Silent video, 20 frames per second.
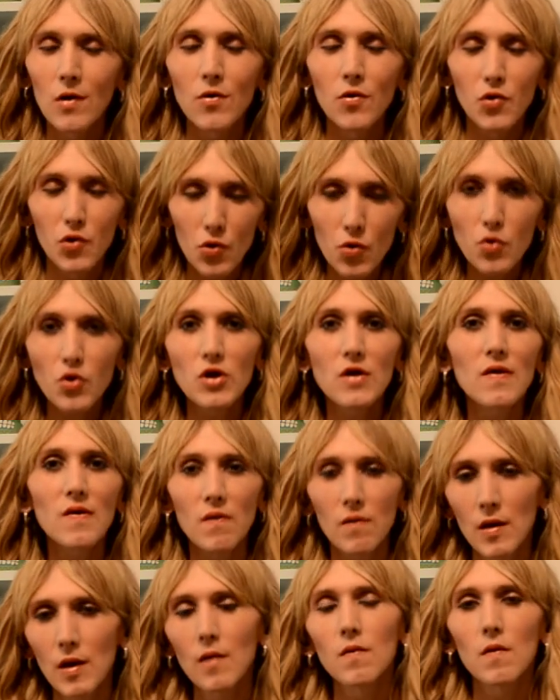you just
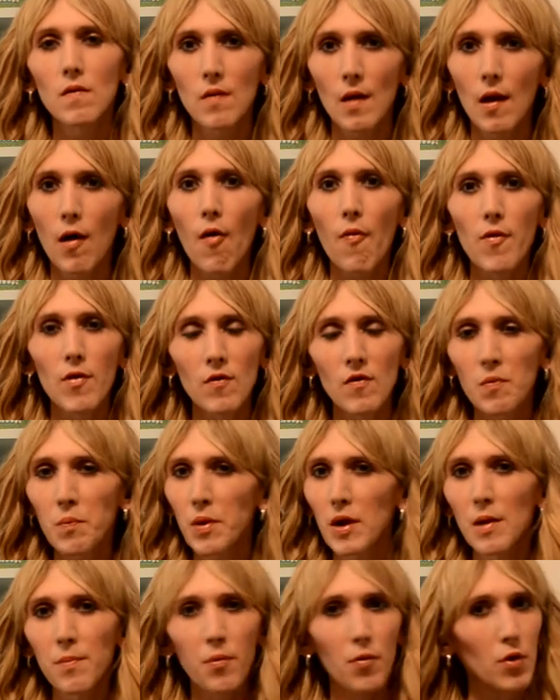need to tell those
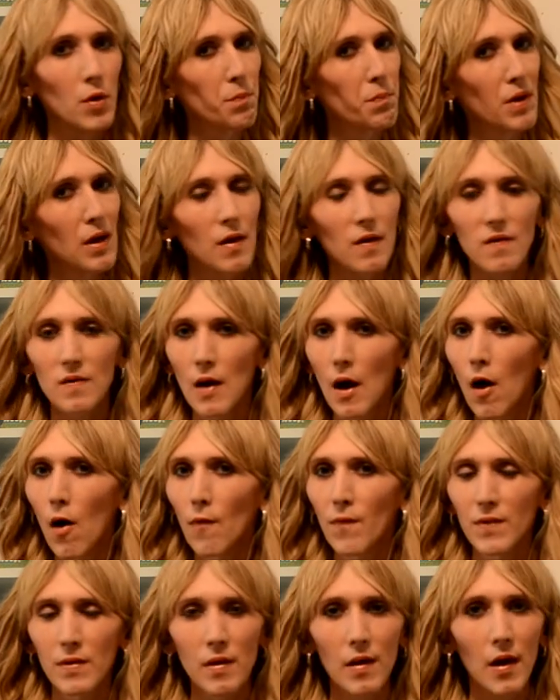people to piss
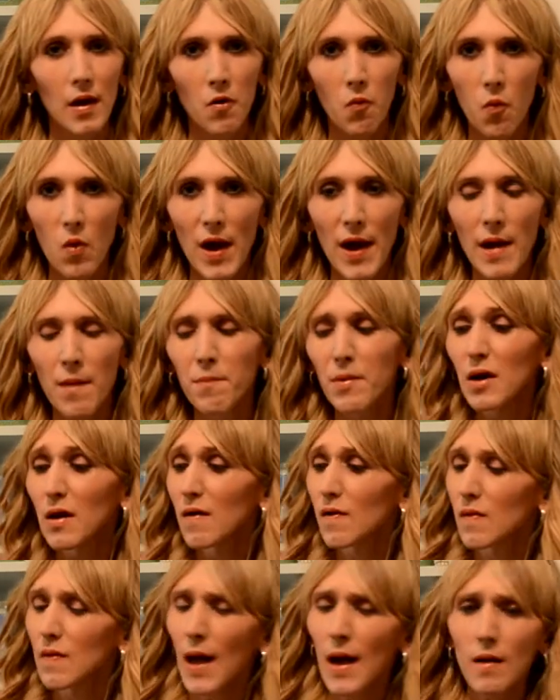off and get away
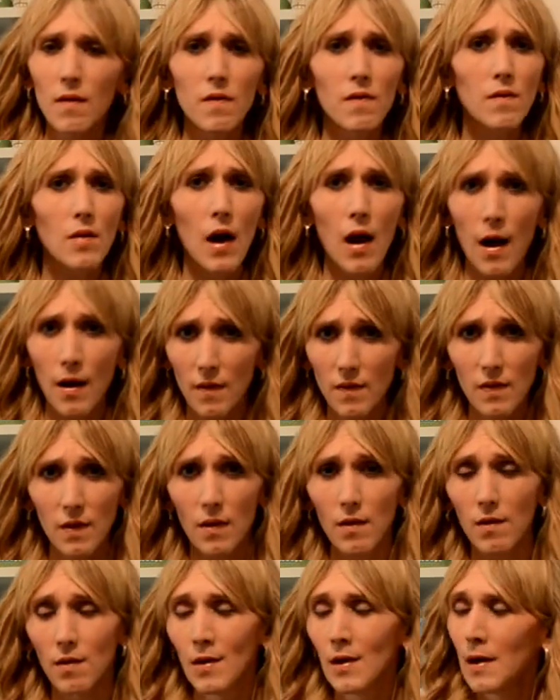because that is toxic.